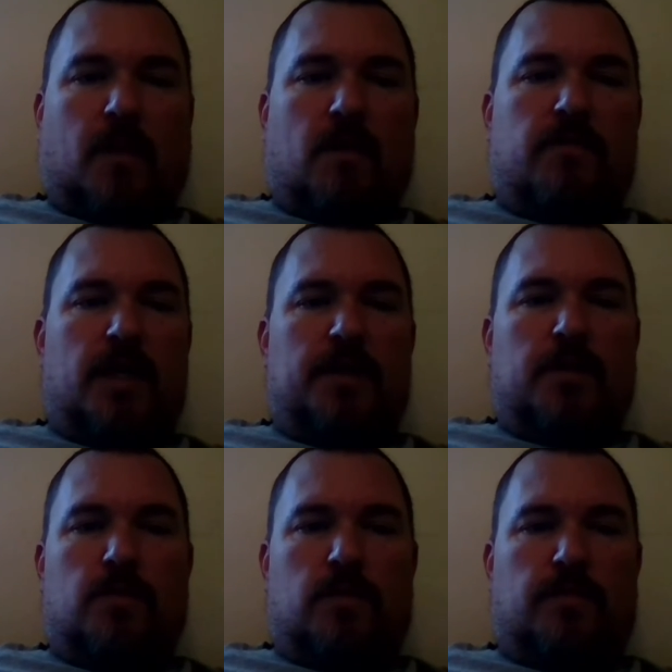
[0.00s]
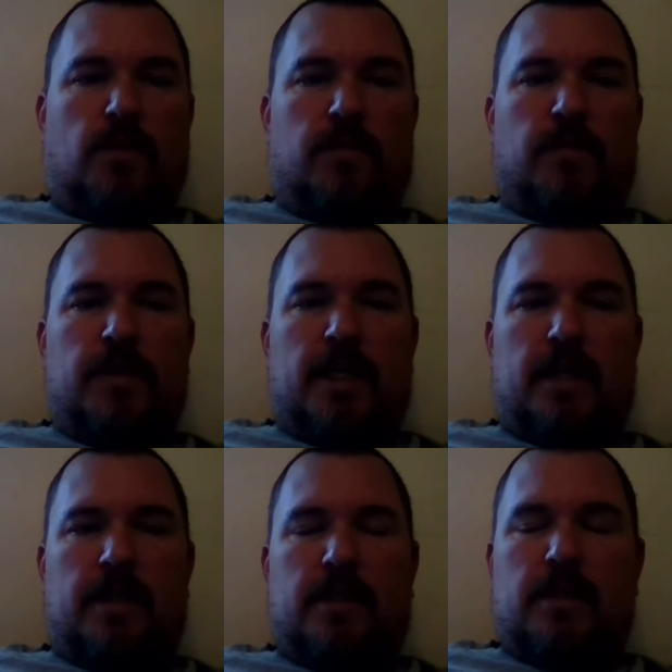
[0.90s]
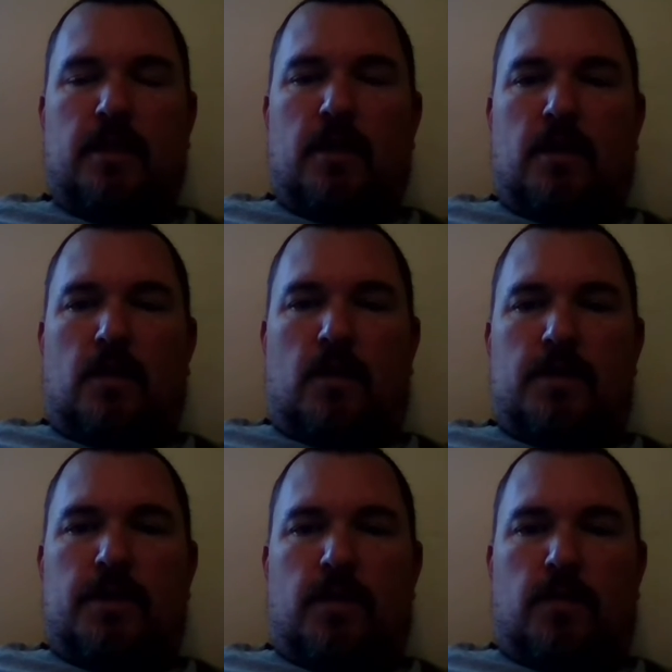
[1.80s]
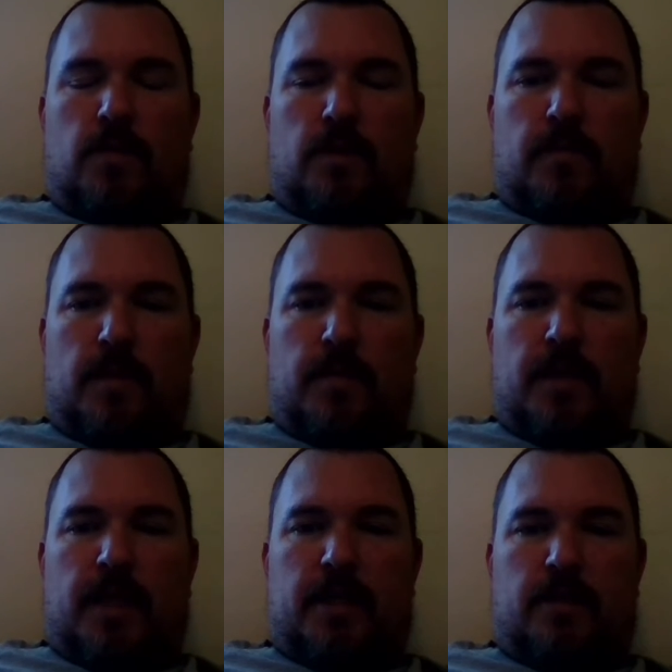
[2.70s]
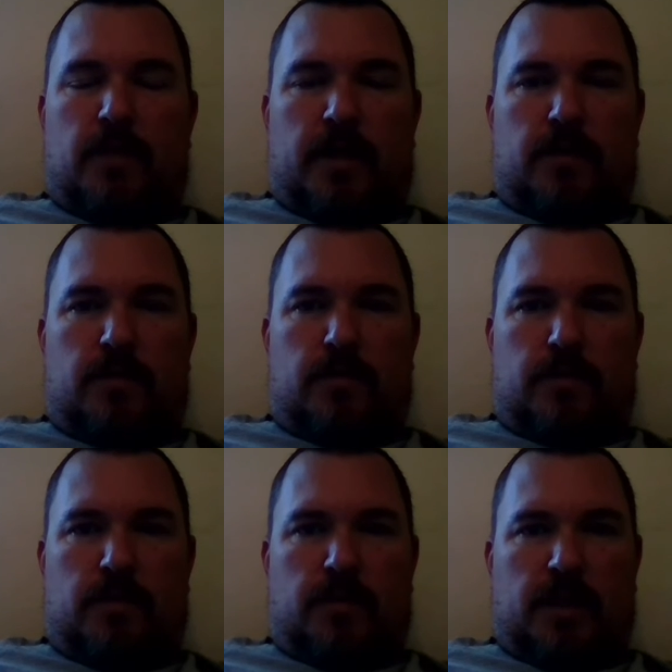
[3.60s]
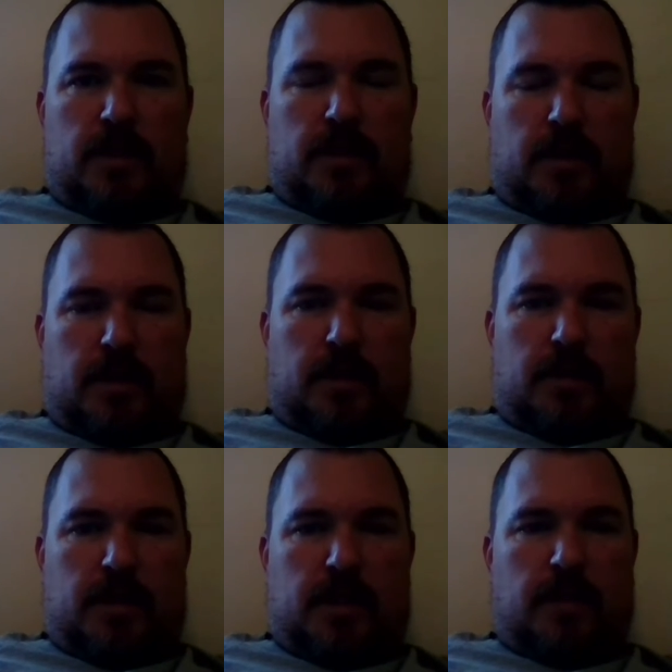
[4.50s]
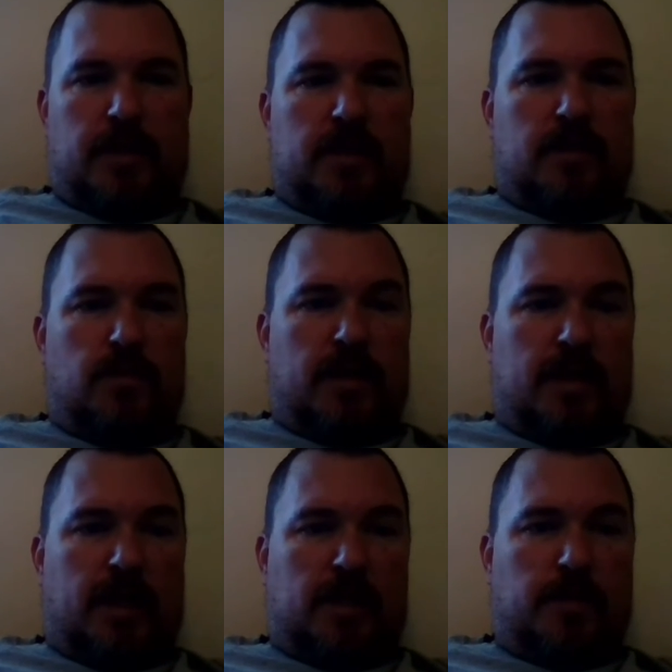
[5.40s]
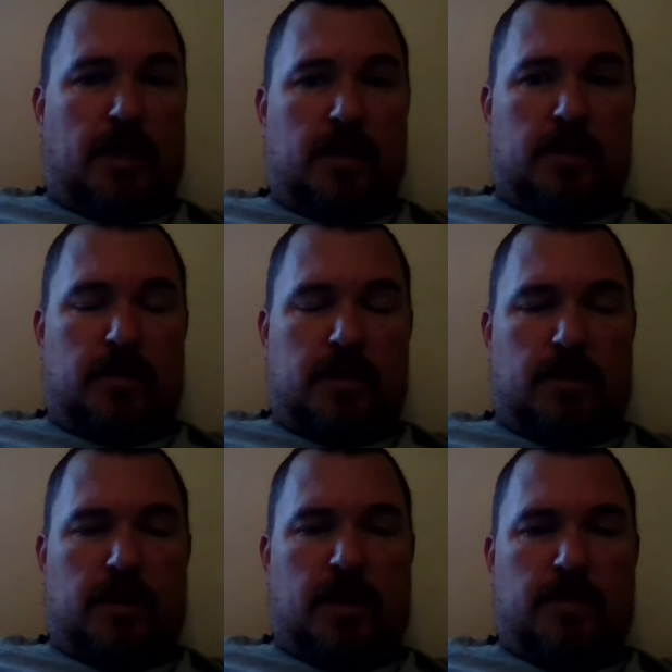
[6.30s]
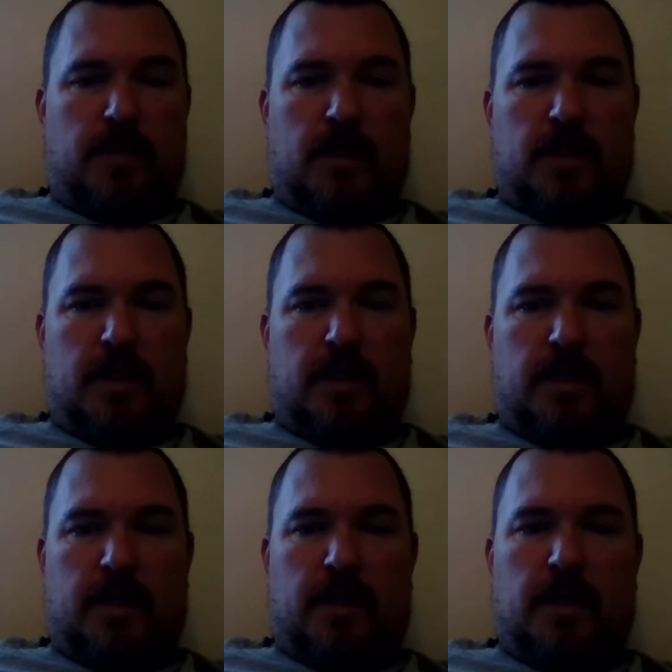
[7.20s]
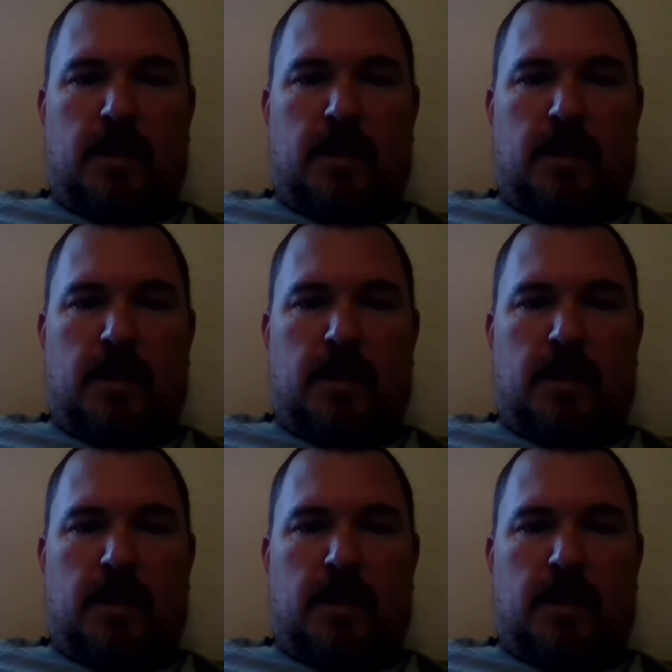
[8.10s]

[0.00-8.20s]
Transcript: fill out the Google form for attendance. Also, remember that the way you do these assignments is with a text box. You insert a text box and then